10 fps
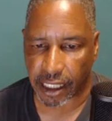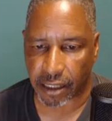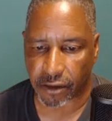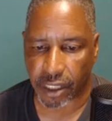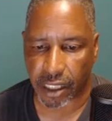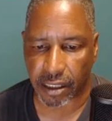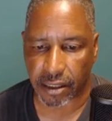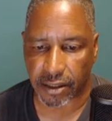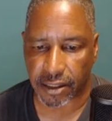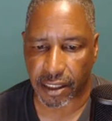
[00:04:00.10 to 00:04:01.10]
here
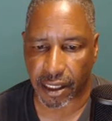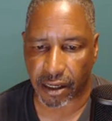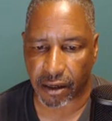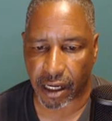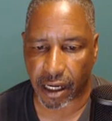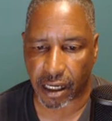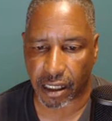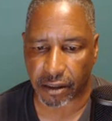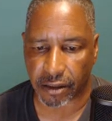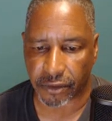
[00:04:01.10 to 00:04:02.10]
is
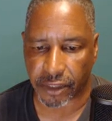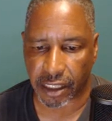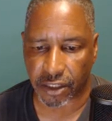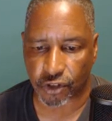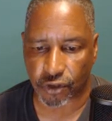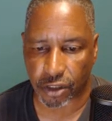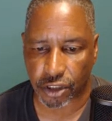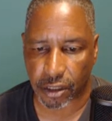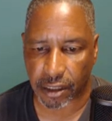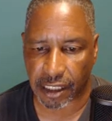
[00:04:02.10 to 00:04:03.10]

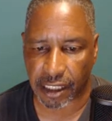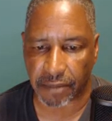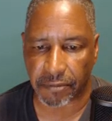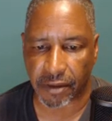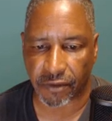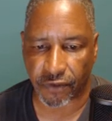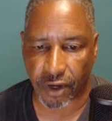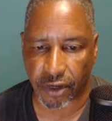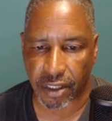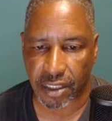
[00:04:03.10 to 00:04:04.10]
the
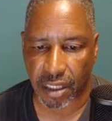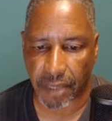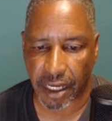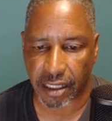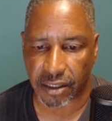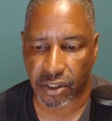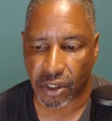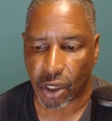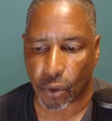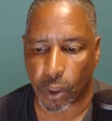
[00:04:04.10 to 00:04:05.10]
various commands
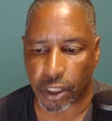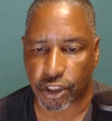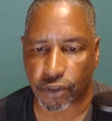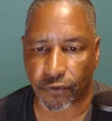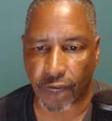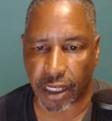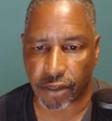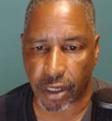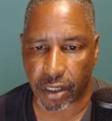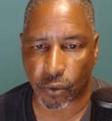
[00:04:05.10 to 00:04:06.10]
which
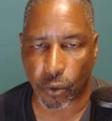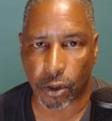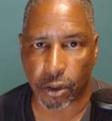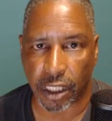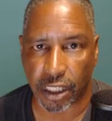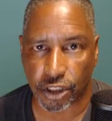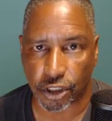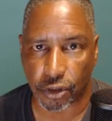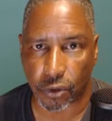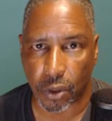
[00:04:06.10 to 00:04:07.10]
Vagrant will
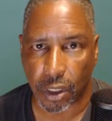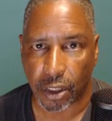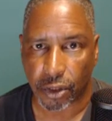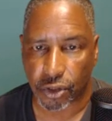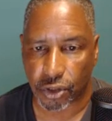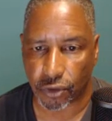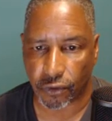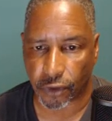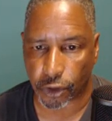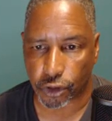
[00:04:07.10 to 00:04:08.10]
issue
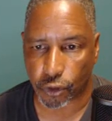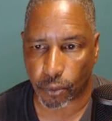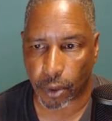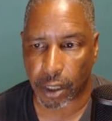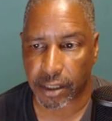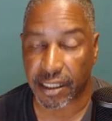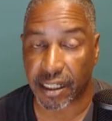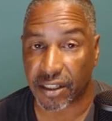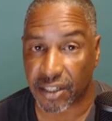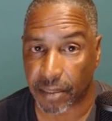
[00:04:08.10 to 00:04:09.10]
to VirtualBox, and
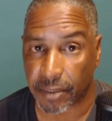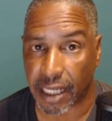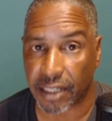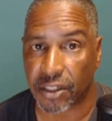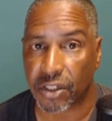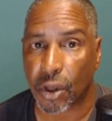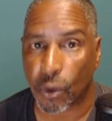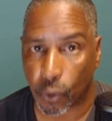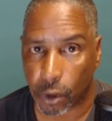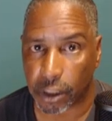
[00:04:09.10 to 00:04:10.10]
in some cases
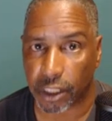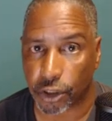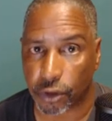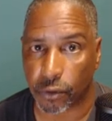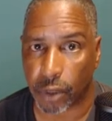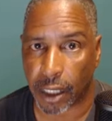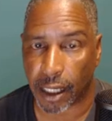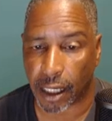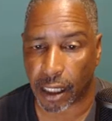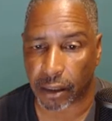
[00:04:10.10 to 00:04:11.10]
will issue
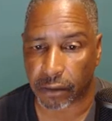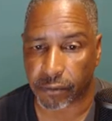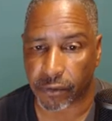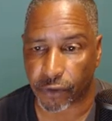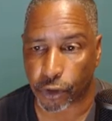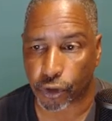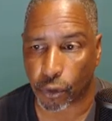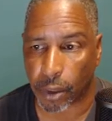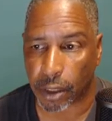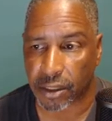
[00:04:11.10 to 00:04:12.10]

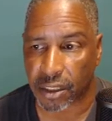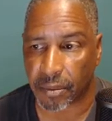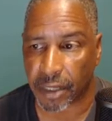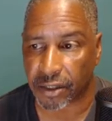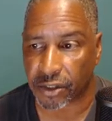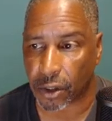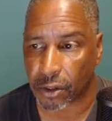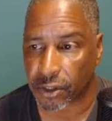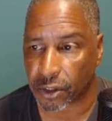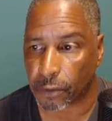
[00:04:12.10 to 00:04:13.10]
VirtualBox commands
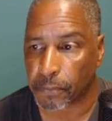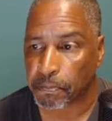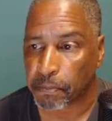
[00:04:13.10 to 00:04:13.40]
also.